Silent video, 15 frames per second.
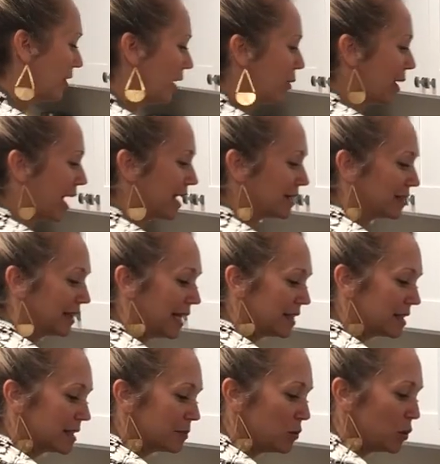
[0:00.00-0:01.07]
Okay,
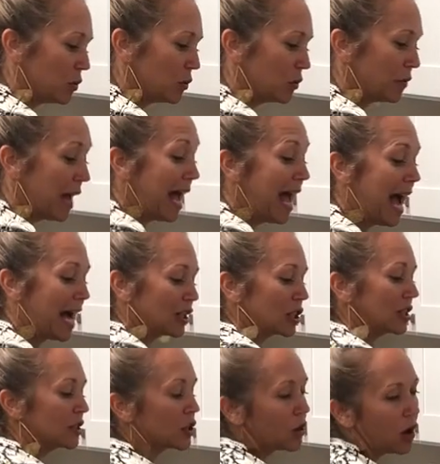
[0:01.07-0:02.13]
let's move. Actually,
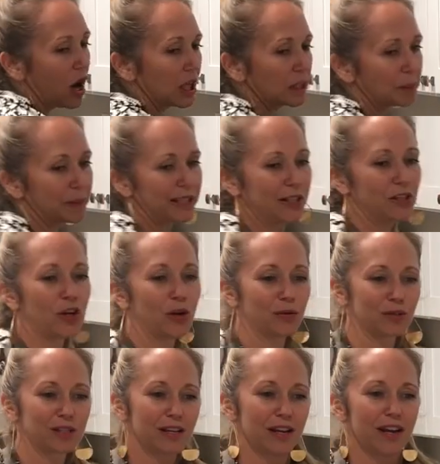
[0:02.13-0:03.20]
let's go to
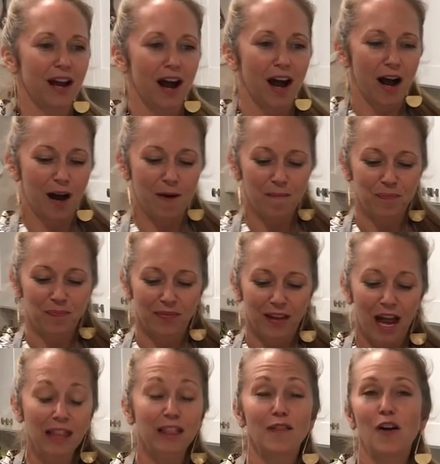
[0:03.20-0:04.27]
jalapenos.
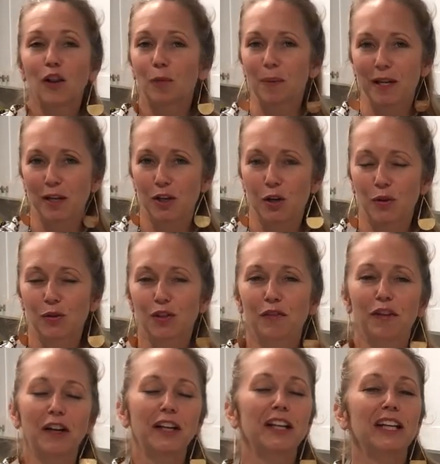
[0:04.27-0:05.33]
I love jalapenos. They're
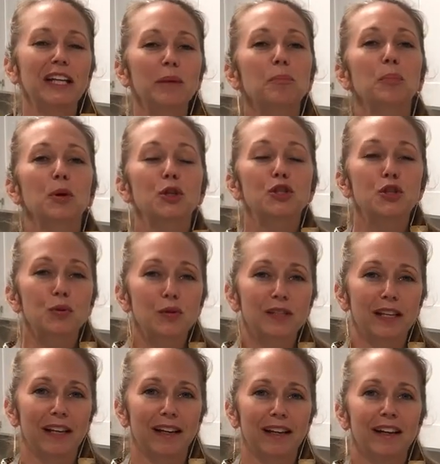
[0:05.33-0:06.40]
very heat
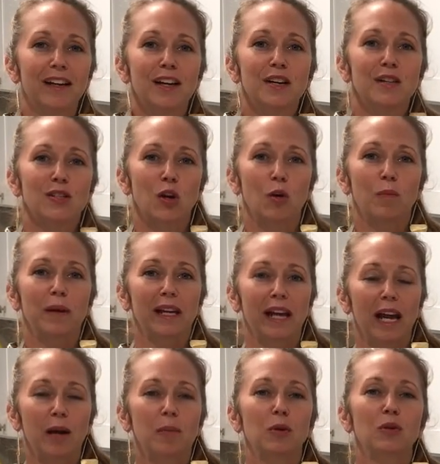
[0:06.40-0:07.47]
producing. So being
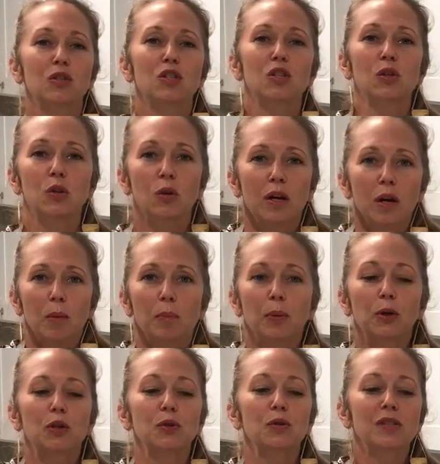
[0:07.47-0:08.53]
able to
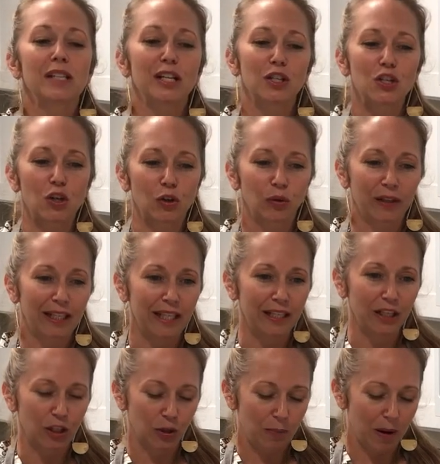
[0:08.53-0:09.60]
produce the internal heat
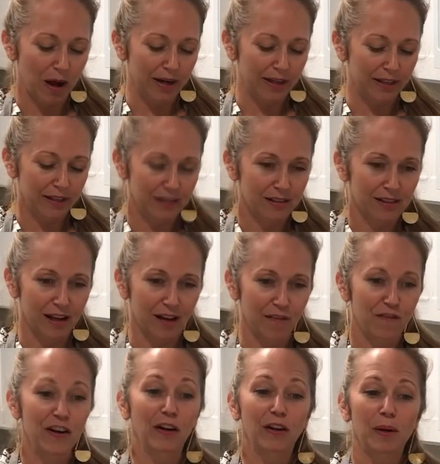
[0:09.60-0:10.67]
in your body is
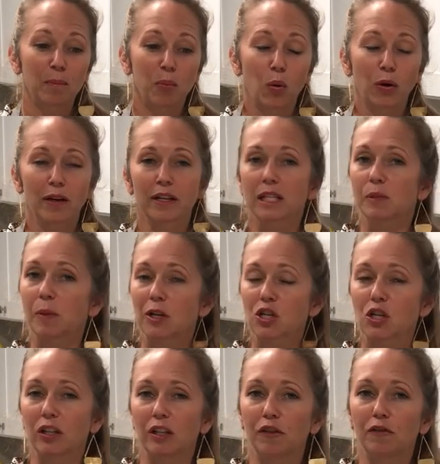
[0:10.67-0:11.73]
very important,
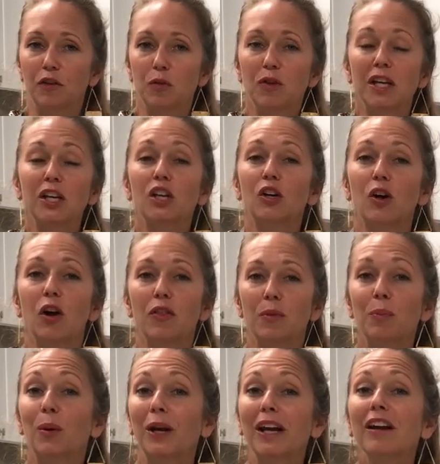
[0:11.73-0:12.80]
especially if you think you're on the
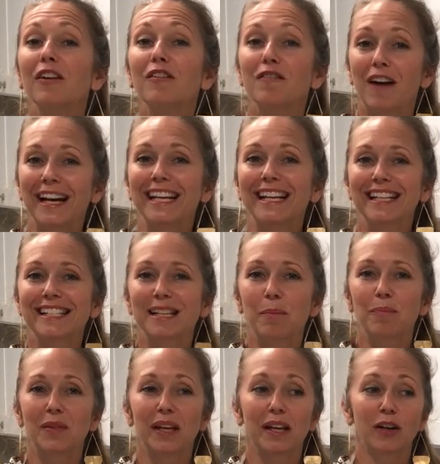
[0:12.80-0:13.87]
brink of fighting
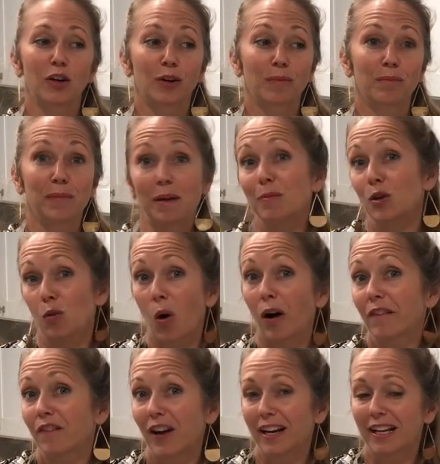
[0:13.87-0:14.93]
something, or maybe you
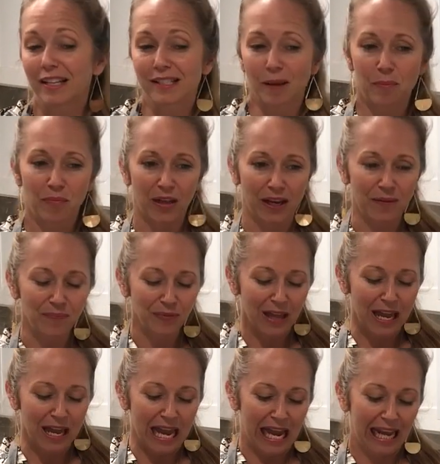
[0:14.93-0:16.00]
are fighting something.
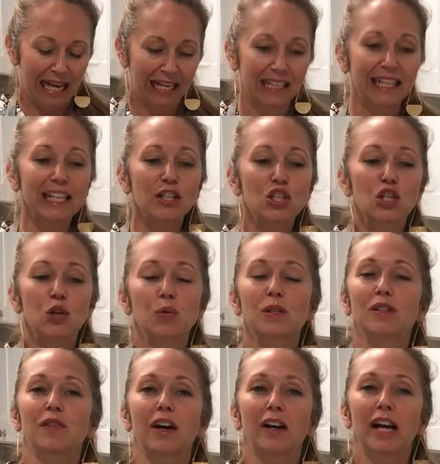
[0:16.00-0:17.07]
And it too
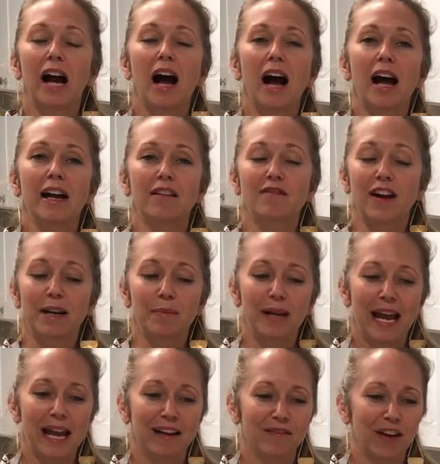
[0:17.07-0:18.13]
is very high in vitamin
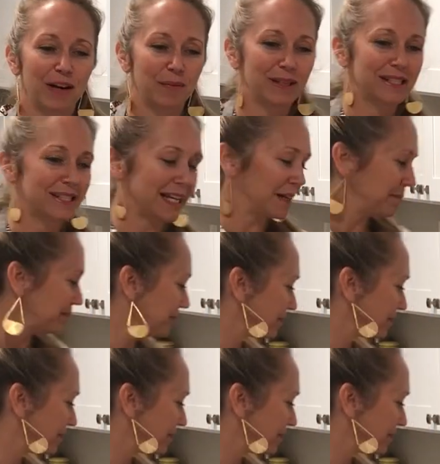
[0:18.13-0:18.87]
A and vitamin C.